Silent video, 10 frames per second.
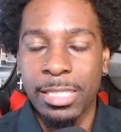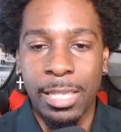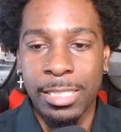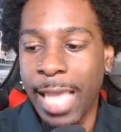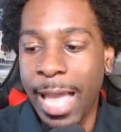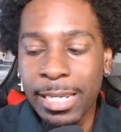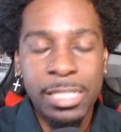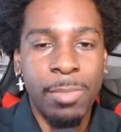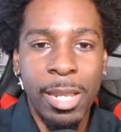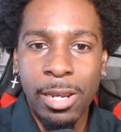
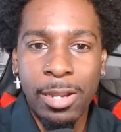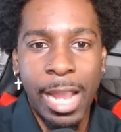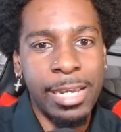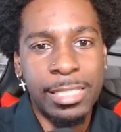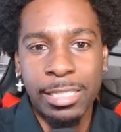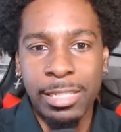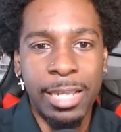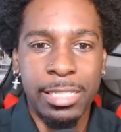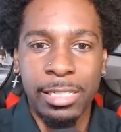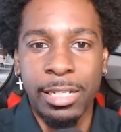Sally's monologue. I need
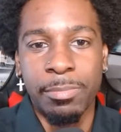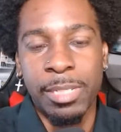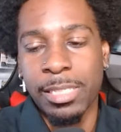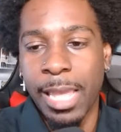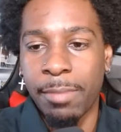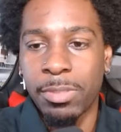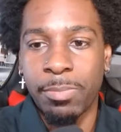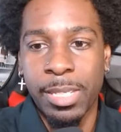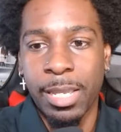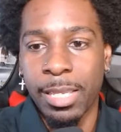to look up these names,
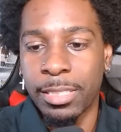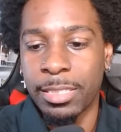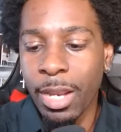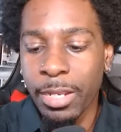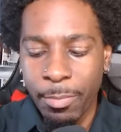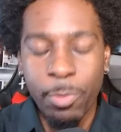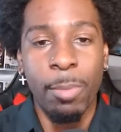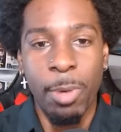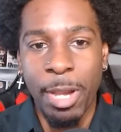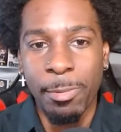because, and give me one
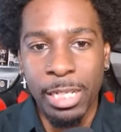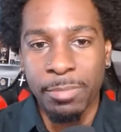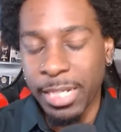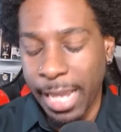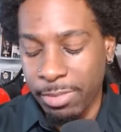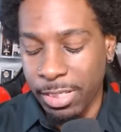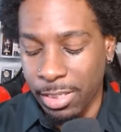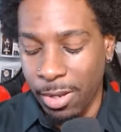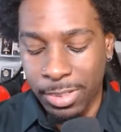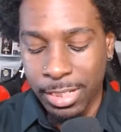moment, I'm gonna look up the names of the
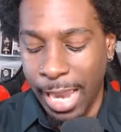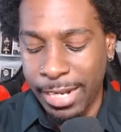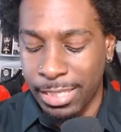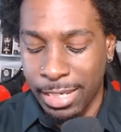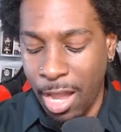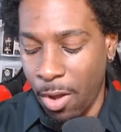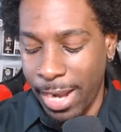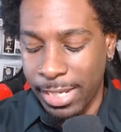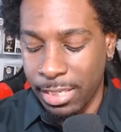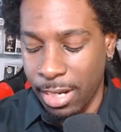songs because I need to
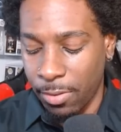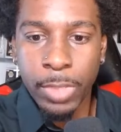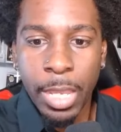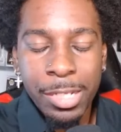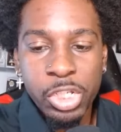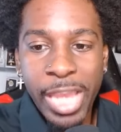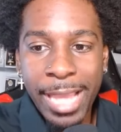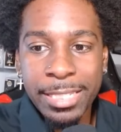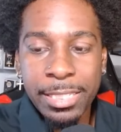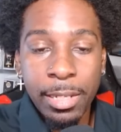know.
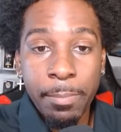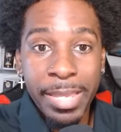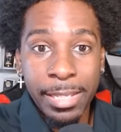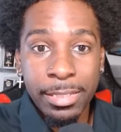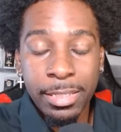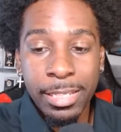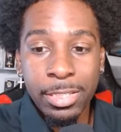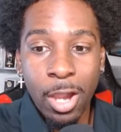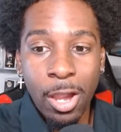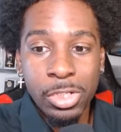Jack's Lament. It's
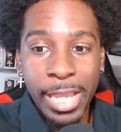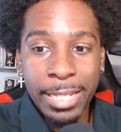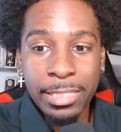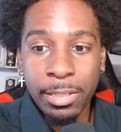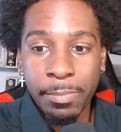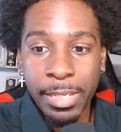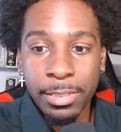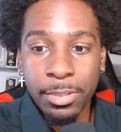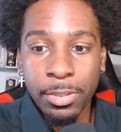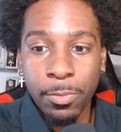called Jack's
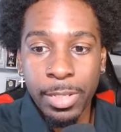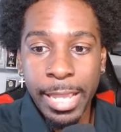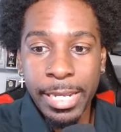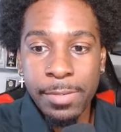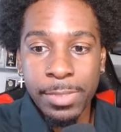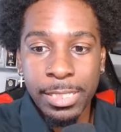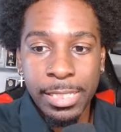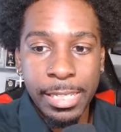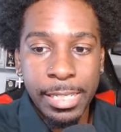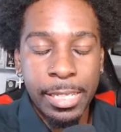Lament, the one that he was
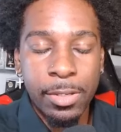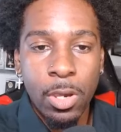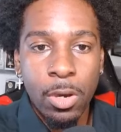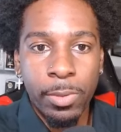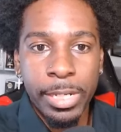singing when